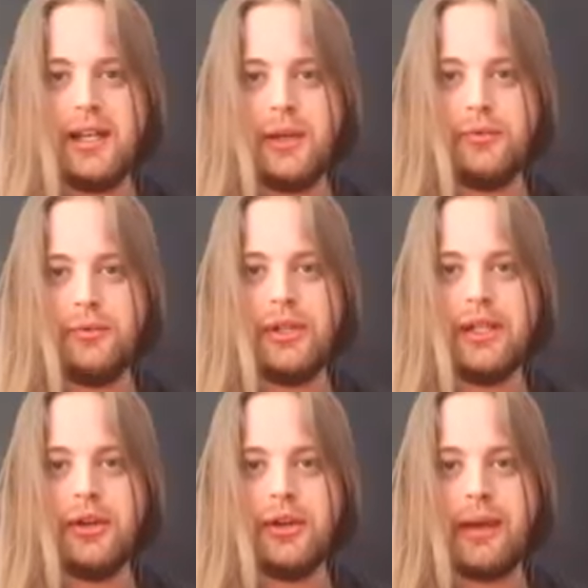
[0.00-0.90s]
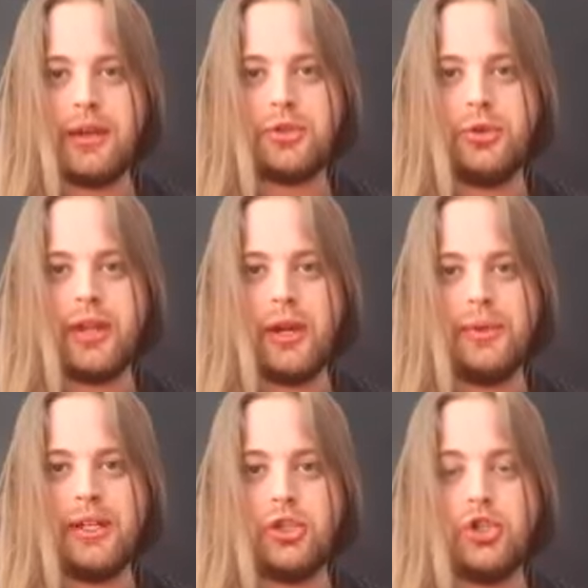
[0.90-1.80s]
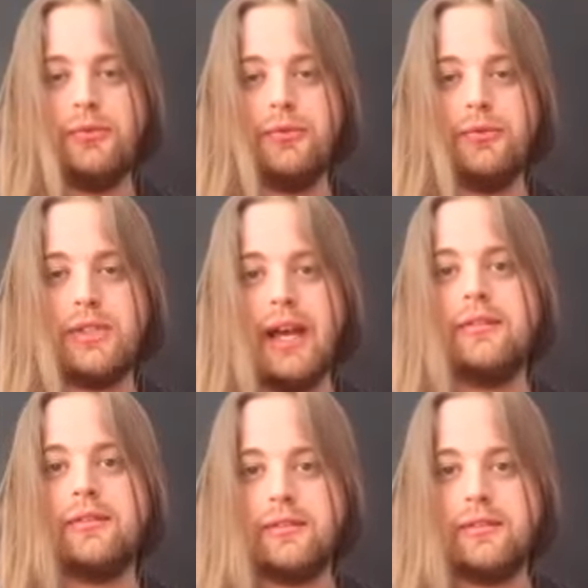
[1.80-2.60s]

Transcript: here. We've really got to make sure that we shift that